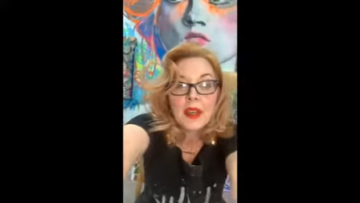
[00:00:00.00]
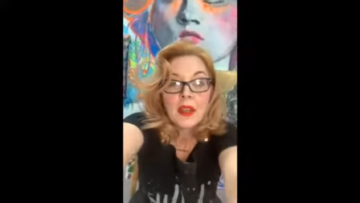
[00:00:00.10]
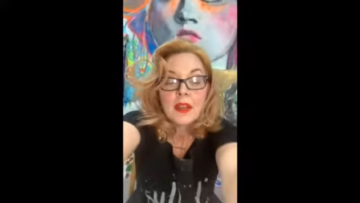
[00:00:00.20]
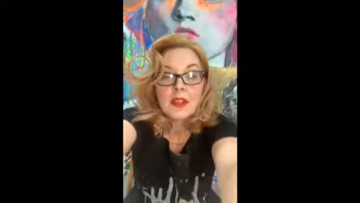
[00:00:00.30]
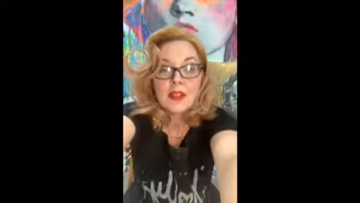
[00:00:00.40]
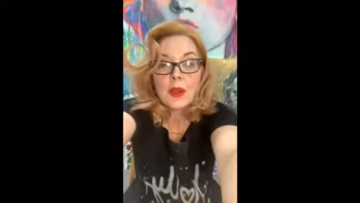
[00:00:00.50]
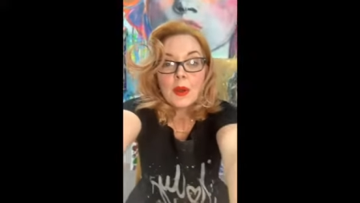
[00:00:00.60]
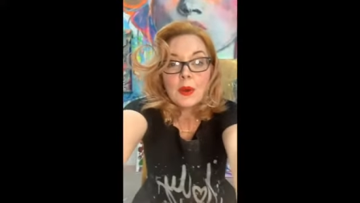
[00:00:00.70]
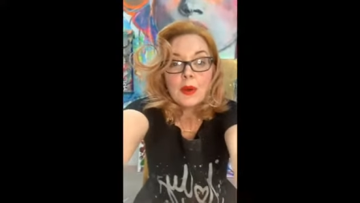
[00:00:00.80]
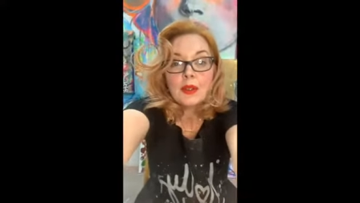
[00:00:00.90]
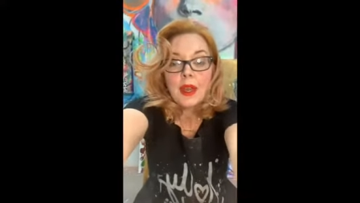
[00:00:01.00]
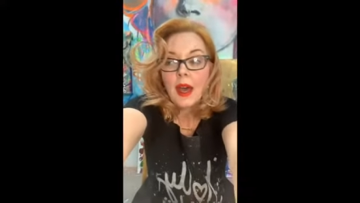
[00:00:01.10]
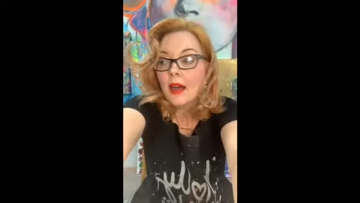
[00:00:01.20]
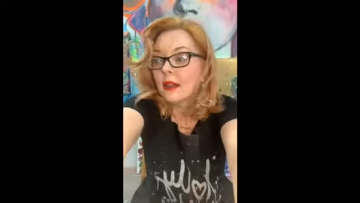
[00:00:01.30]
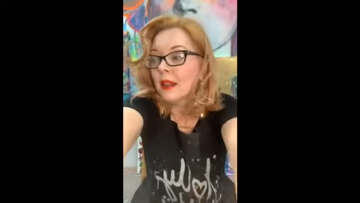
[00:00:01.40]
So
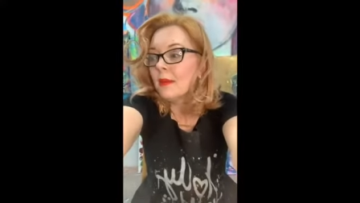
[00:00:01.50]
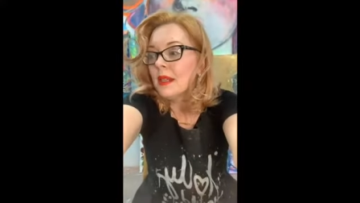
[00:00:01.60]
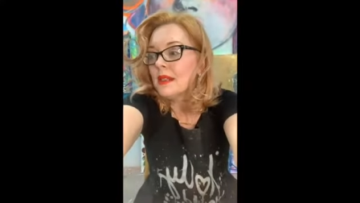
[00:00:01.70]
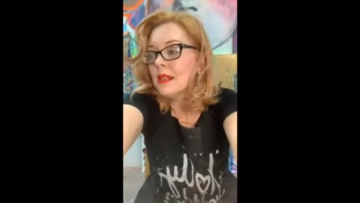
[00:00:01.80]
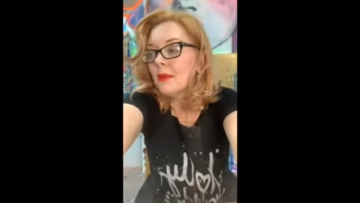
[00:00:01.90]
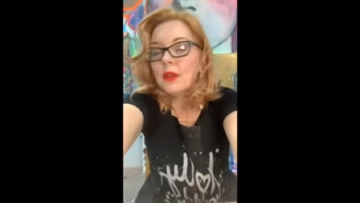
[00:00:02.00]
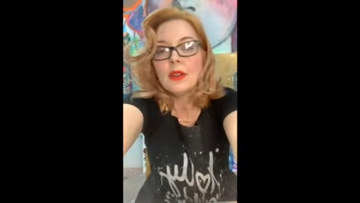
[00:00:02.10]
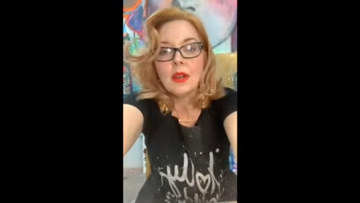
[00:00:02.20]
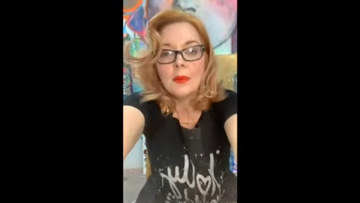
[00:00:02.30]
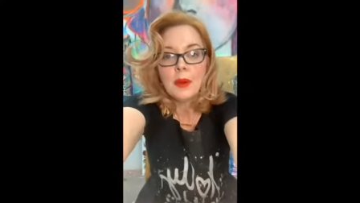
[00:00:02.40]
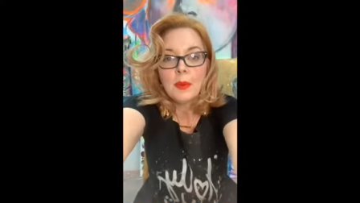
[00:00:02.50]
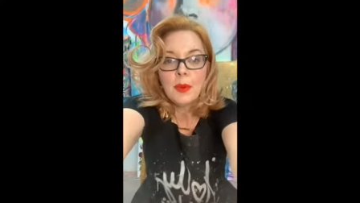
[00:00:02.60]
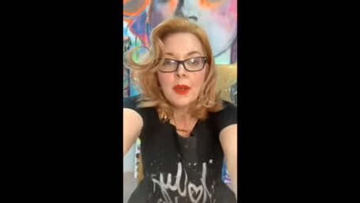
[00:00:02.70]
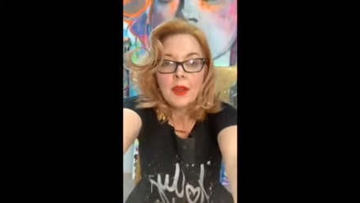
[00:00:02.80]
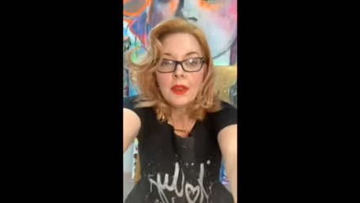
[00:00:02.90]
yeah, let me see what you come up
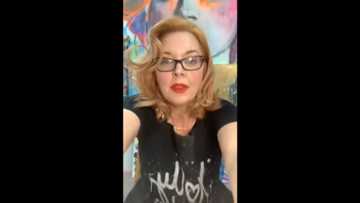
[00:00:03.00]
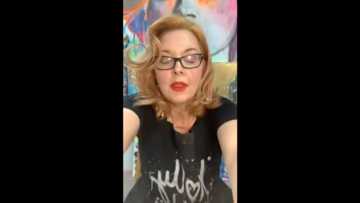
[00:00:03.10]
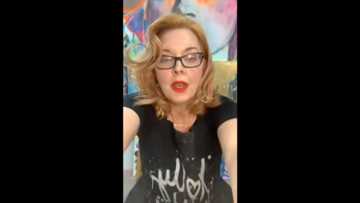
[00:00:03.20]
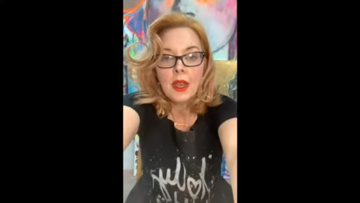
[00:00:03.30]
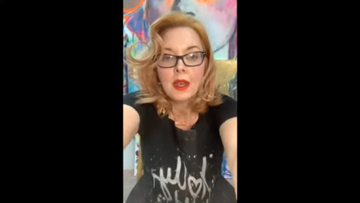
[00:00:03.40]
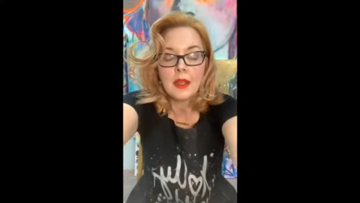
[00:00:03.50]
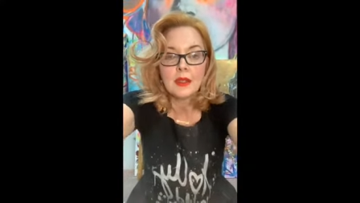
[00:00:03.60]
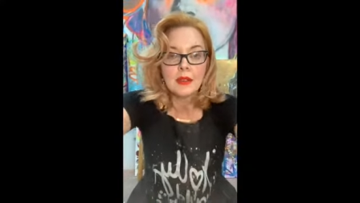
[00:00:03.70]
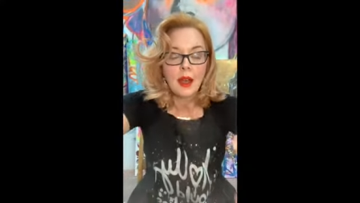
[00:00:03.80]
with. And